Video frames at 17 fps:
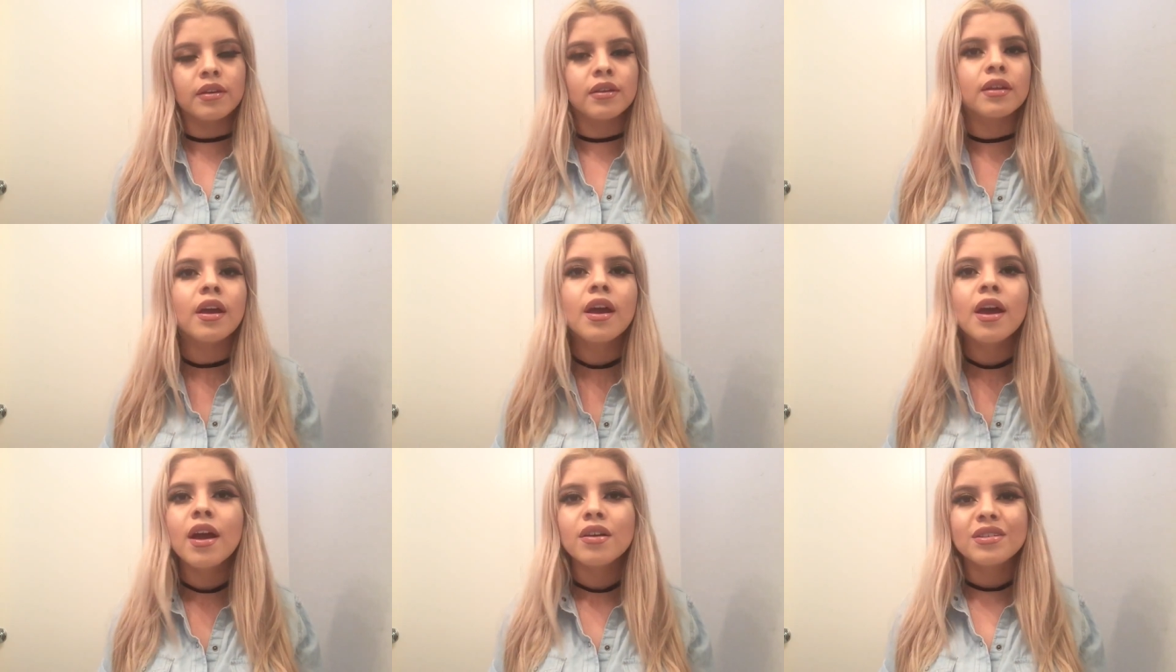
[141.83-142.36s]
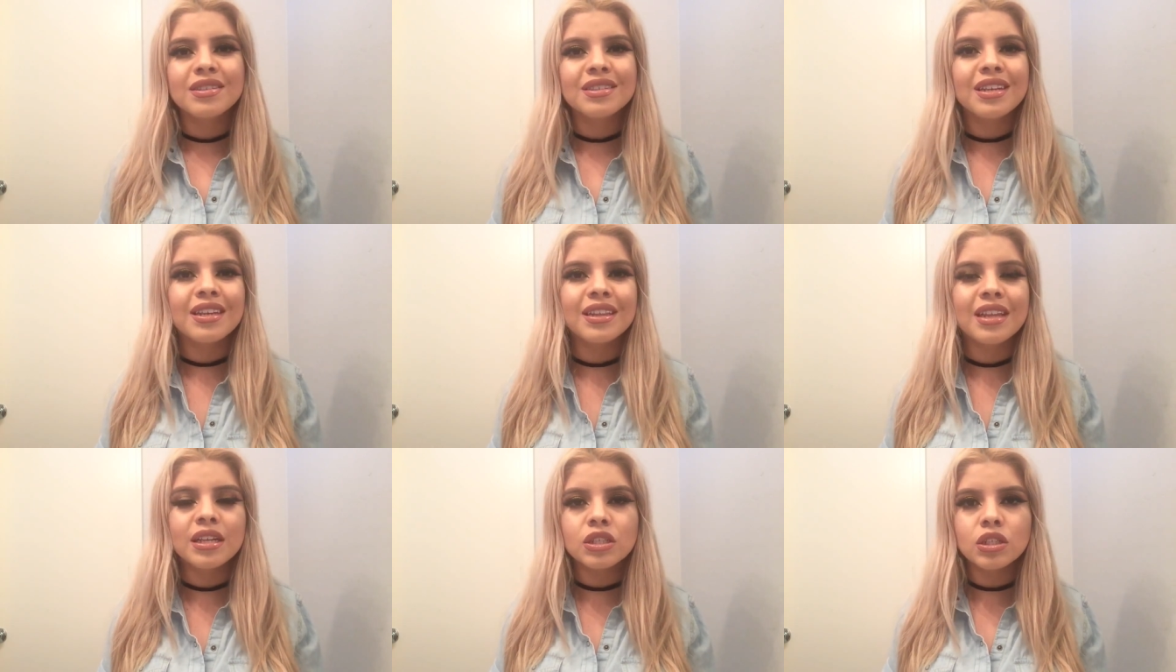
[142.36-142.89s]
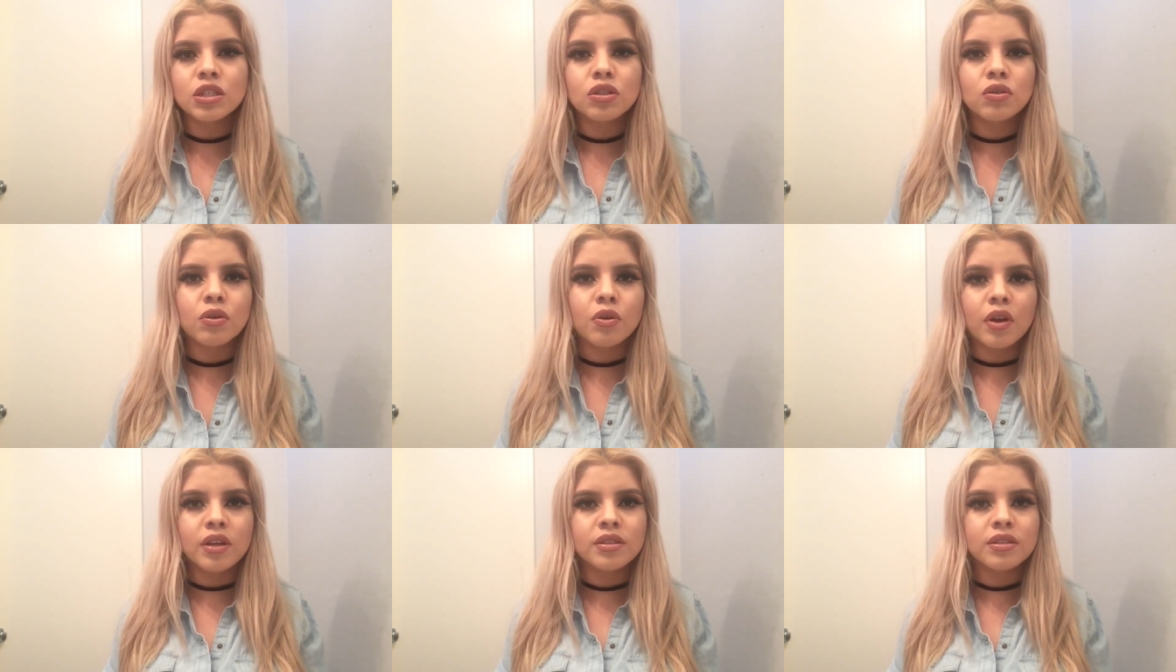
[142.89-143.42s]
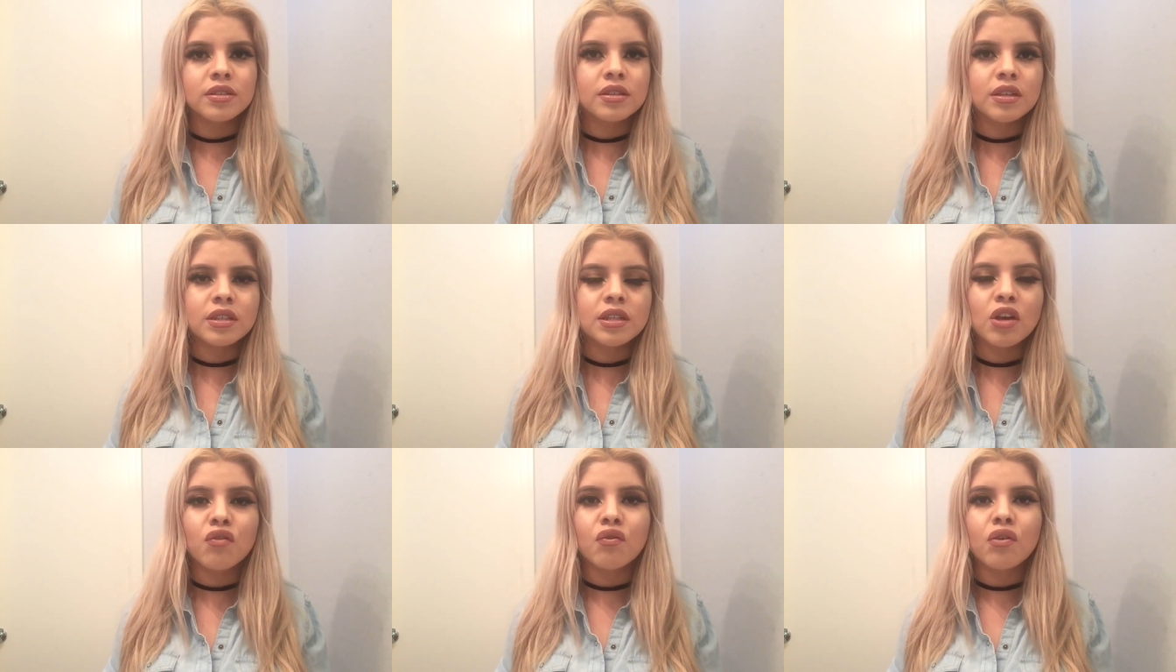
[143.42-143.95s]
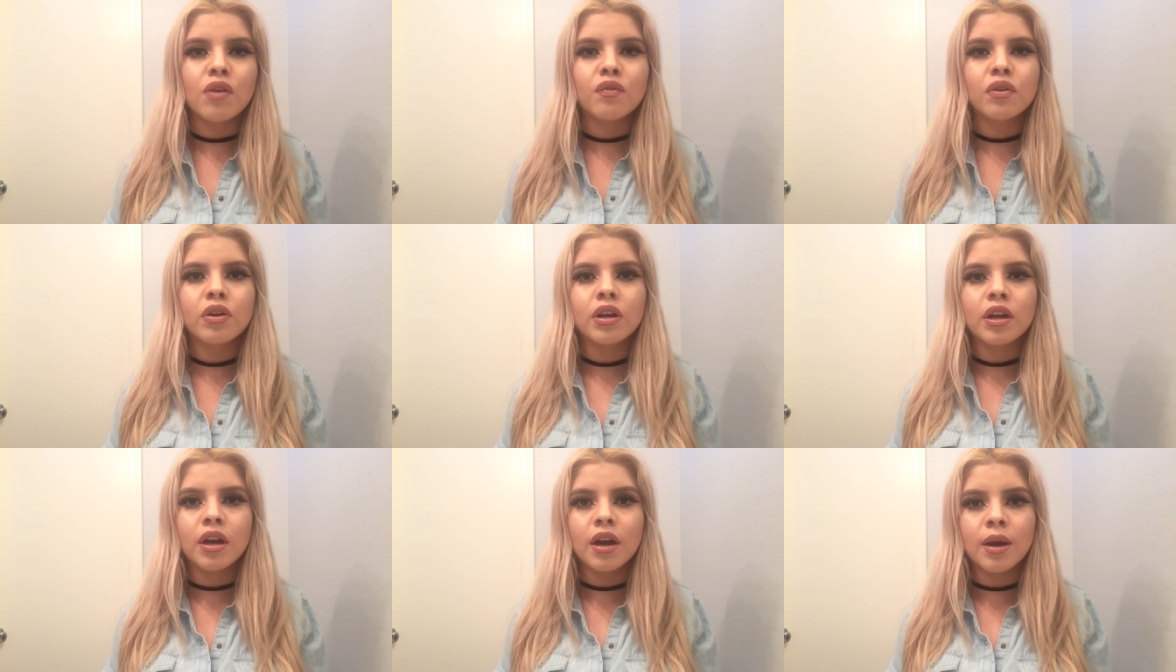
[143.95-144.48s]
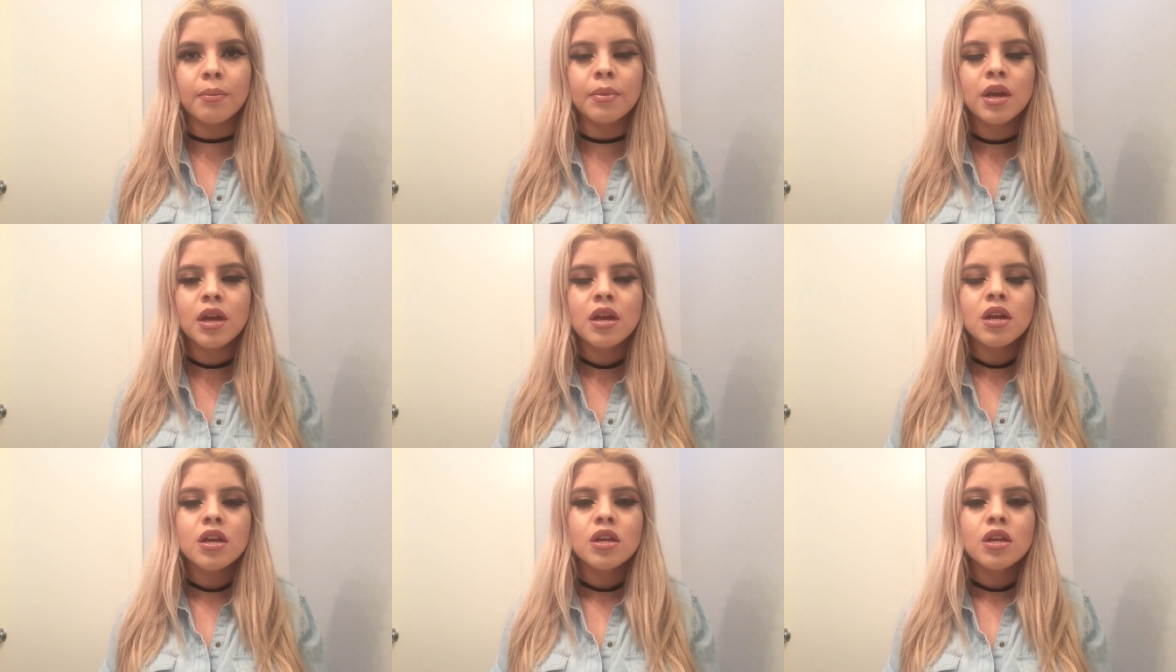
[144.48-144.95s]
and she's like, that's just too crazy, it's going to take forever to come.